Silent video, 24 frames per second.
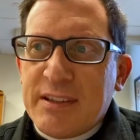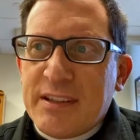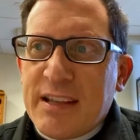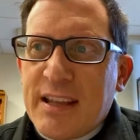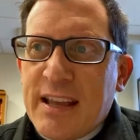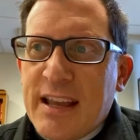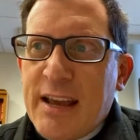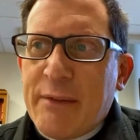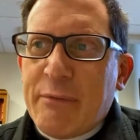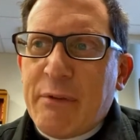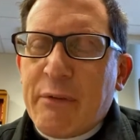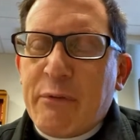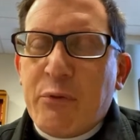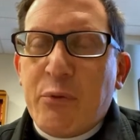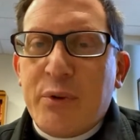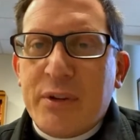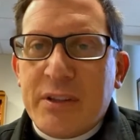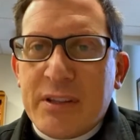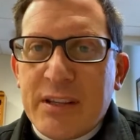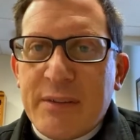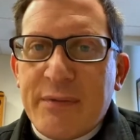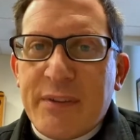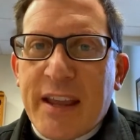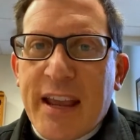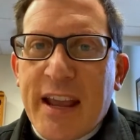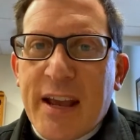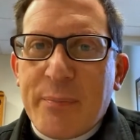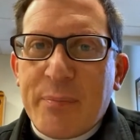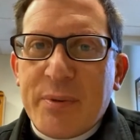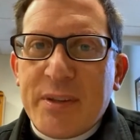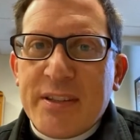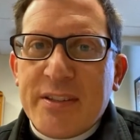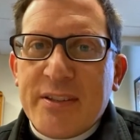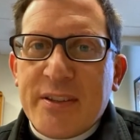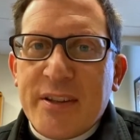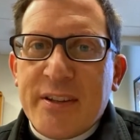have everyone leave
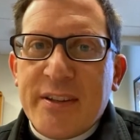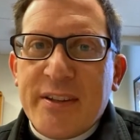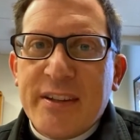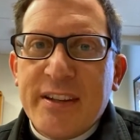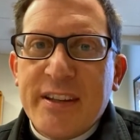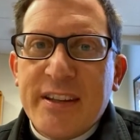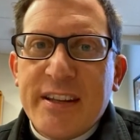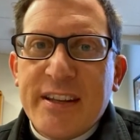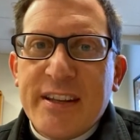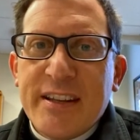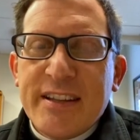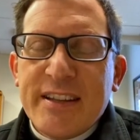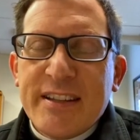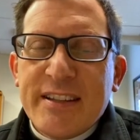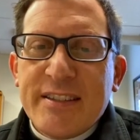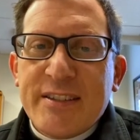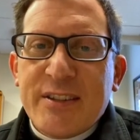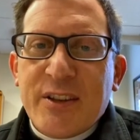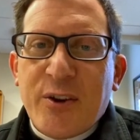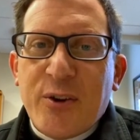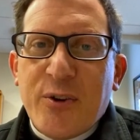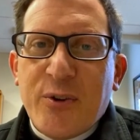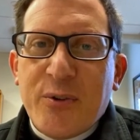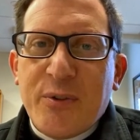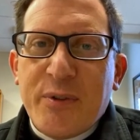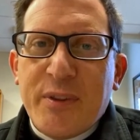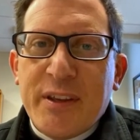campus. And so